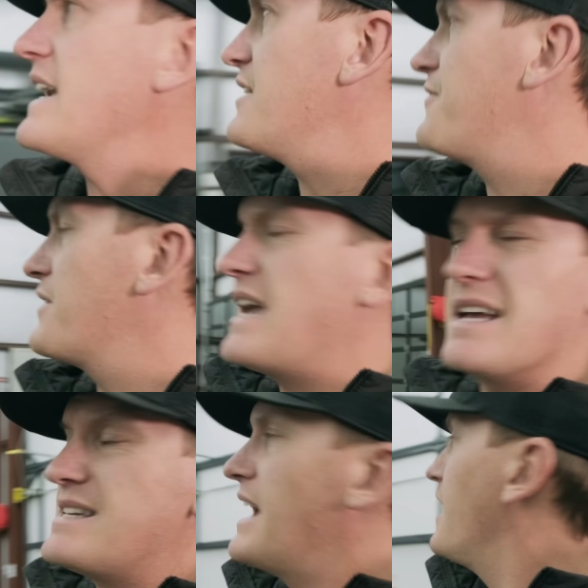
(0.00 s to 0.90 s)
If you
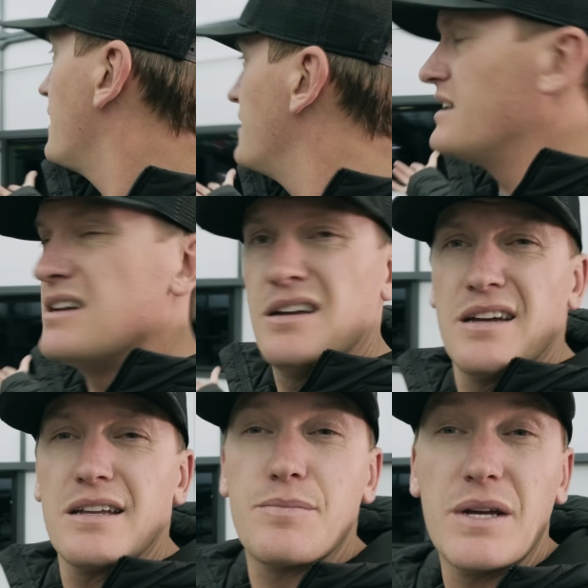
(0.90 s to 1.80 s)
can't tell,
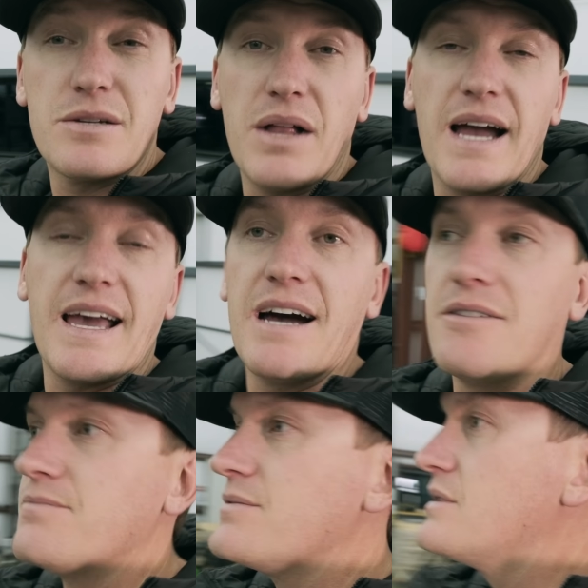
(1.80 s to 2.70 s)
it's pitch black
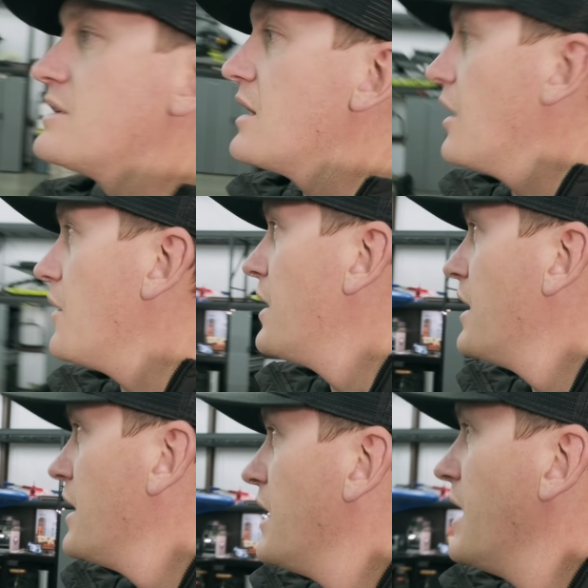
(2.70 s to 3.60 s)
out. So
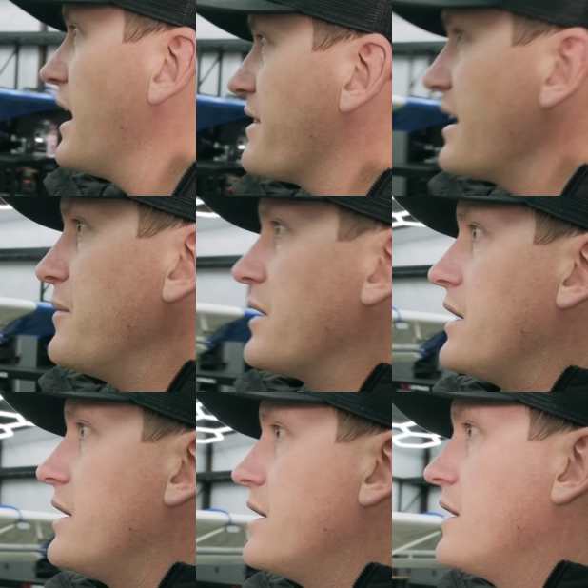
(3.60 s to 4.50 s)
I think I'm
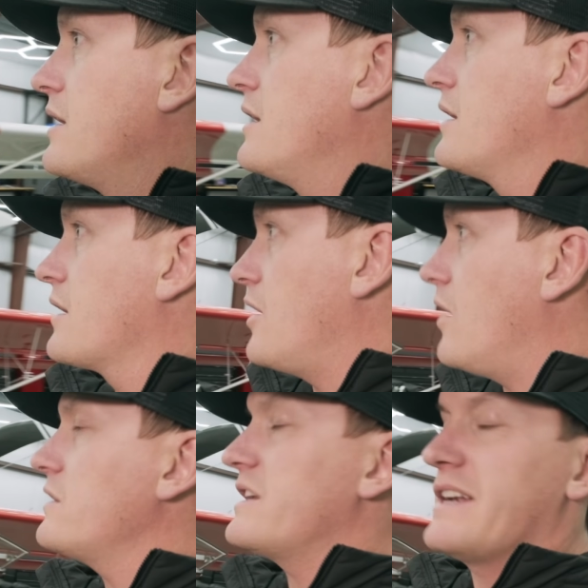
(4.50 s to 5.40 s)
gonna
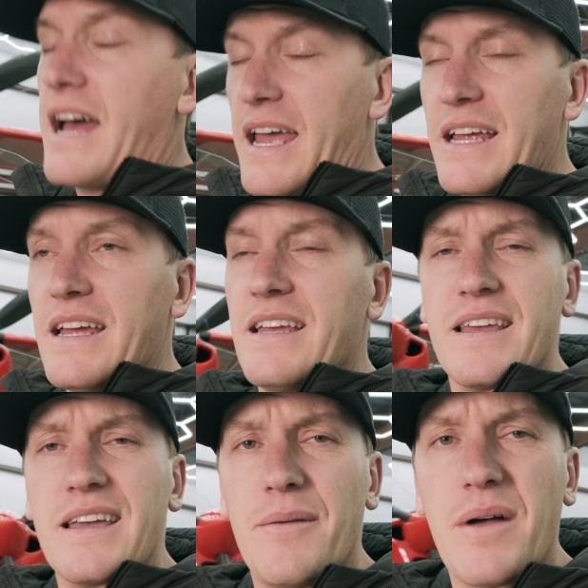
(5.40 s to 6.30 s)
call it a night and
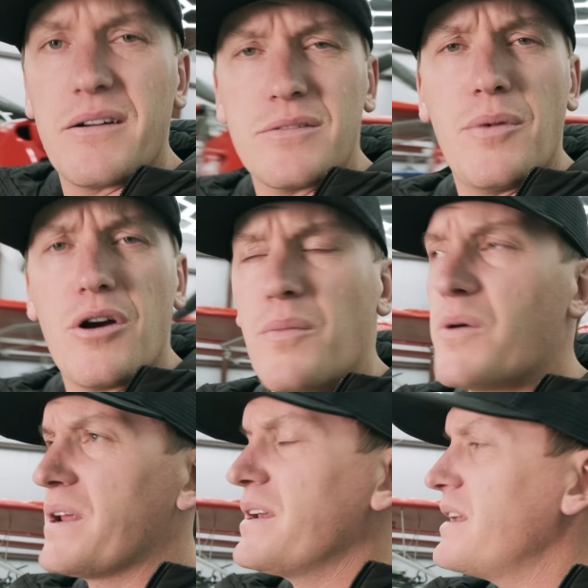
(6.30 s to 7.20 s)
then come out tomorrow
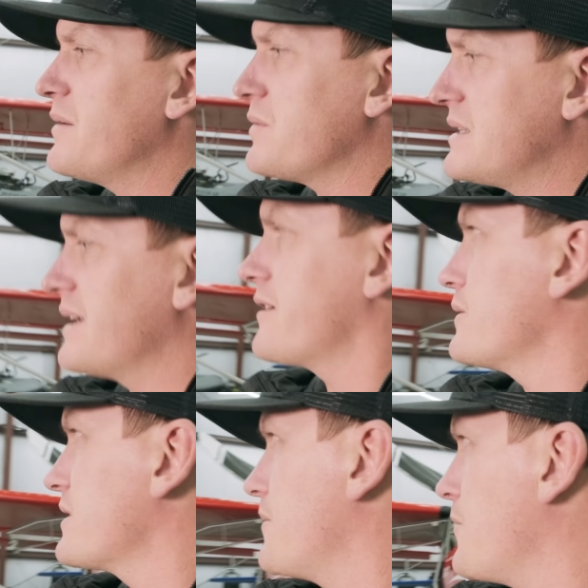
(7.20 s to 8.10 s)
morning and we'll tinker
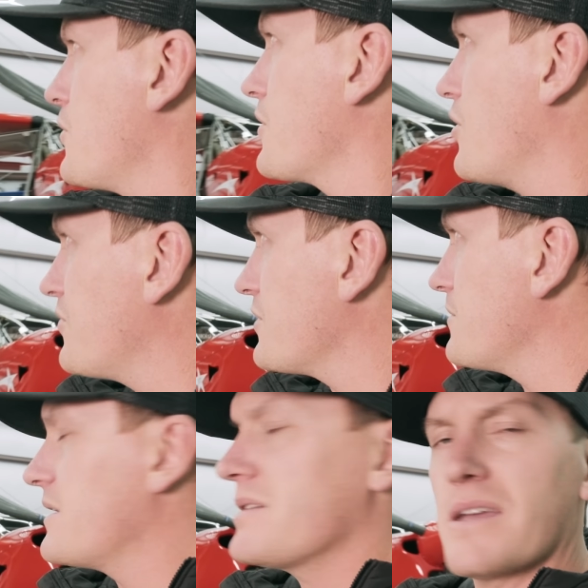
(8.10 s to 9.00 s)
with it more. Hopefully
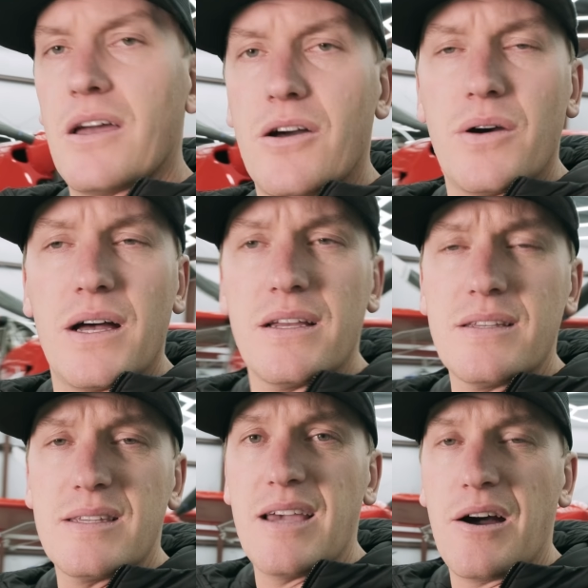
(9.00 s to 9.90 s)
be able to go
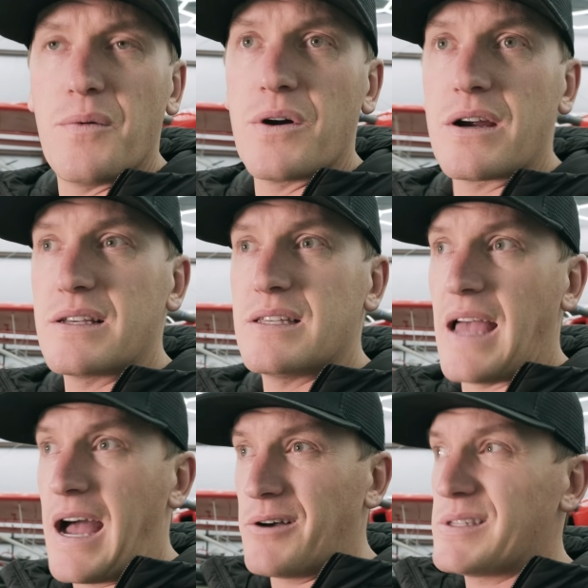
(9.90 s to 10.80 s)
see how it works
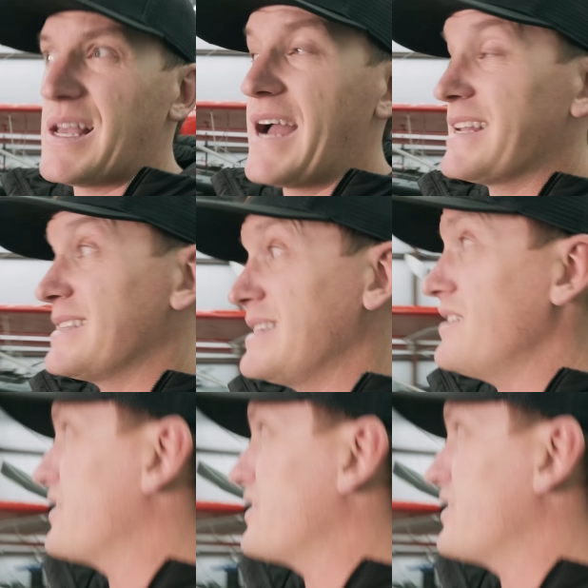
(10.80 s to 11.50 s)
outside and see if it